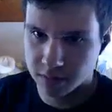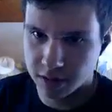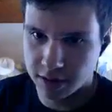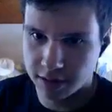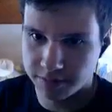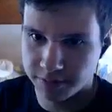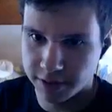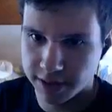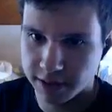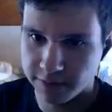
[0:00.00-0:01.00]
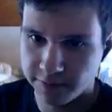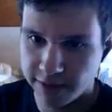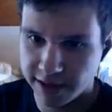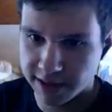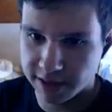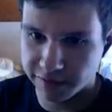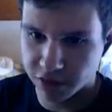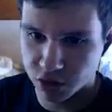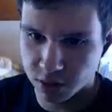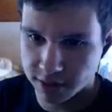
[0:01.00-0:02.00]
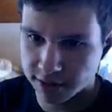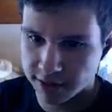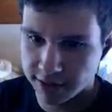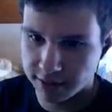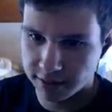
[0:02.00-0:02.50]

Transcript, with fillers: Ah, well that's a waste of a shrunken head.